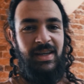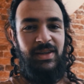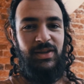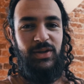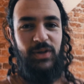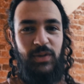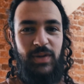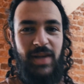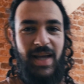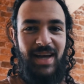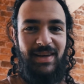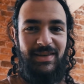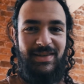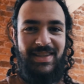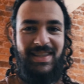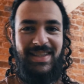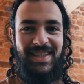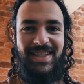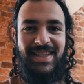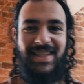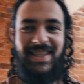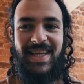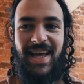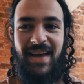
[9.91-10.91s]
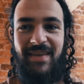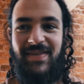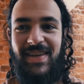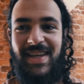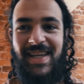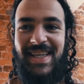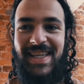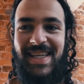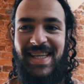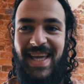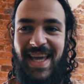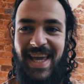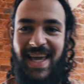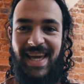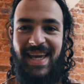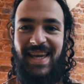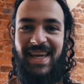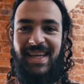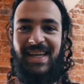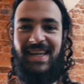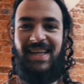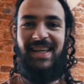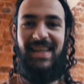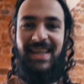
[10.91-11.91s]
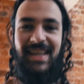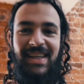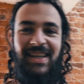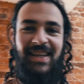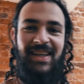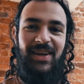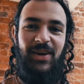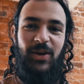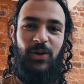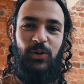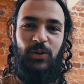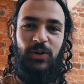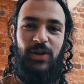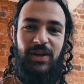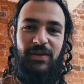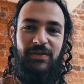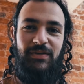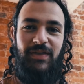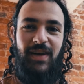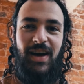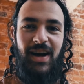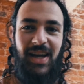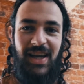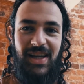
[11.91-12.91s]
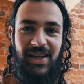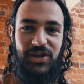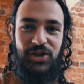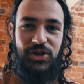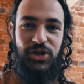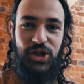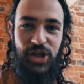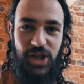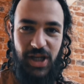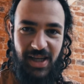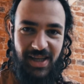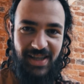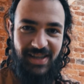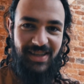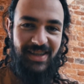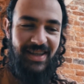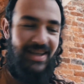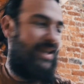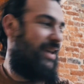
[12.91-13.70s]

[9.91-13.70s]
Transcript: 2017. Holy fucking shit.